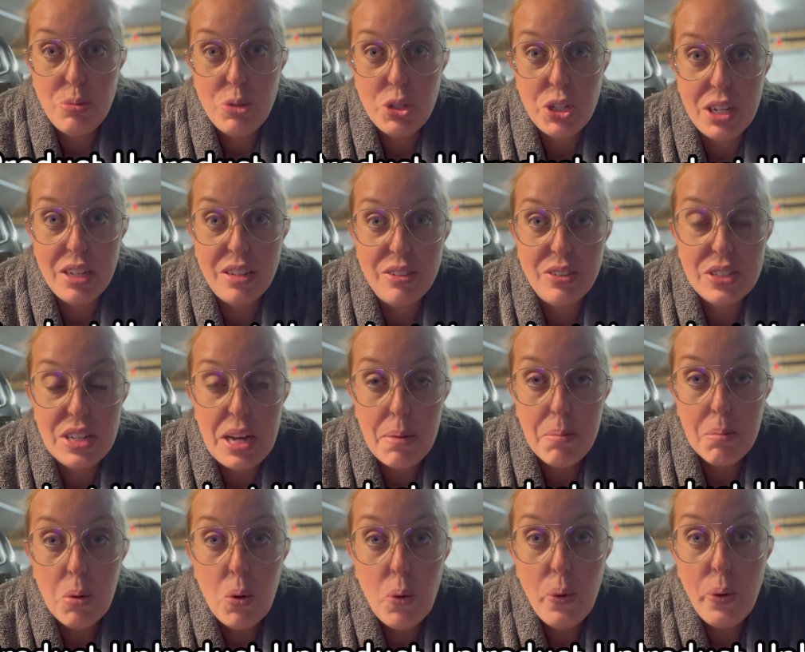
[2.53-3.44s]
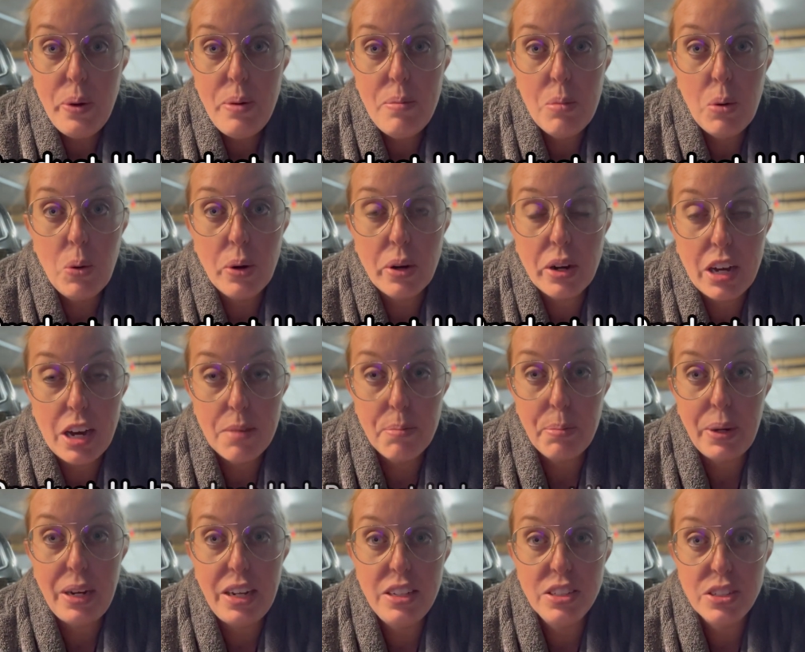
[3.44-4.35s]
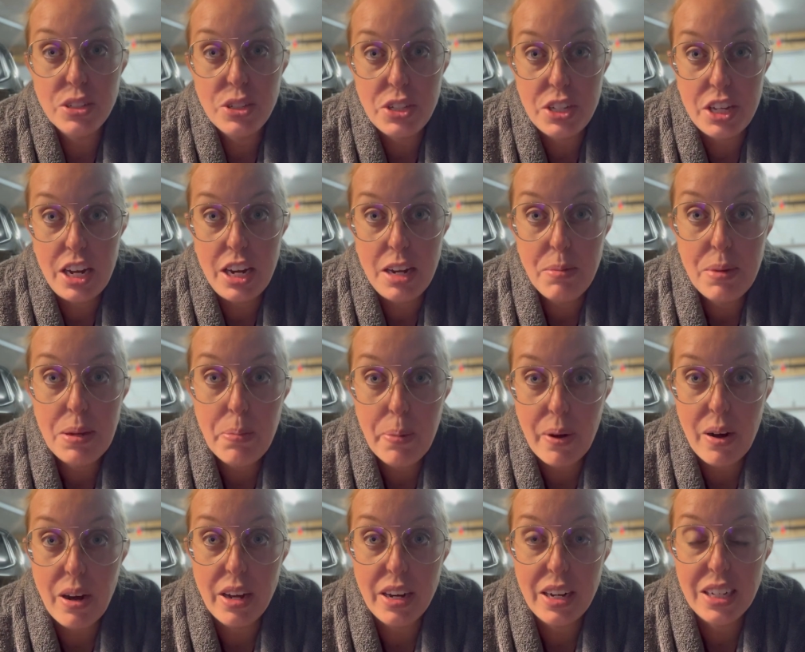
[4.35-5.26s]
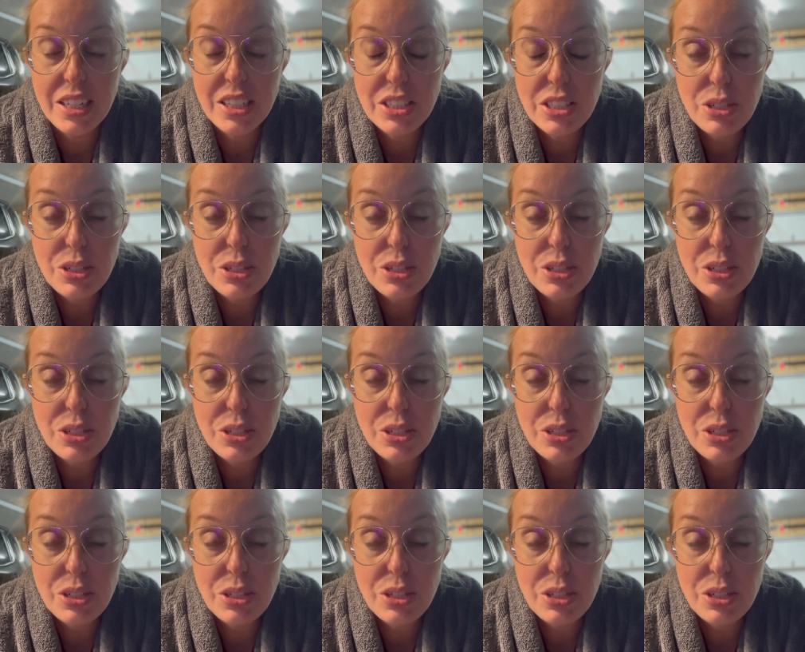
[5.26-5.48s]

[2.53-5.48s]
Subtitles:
channel is that more and more companies are sending me products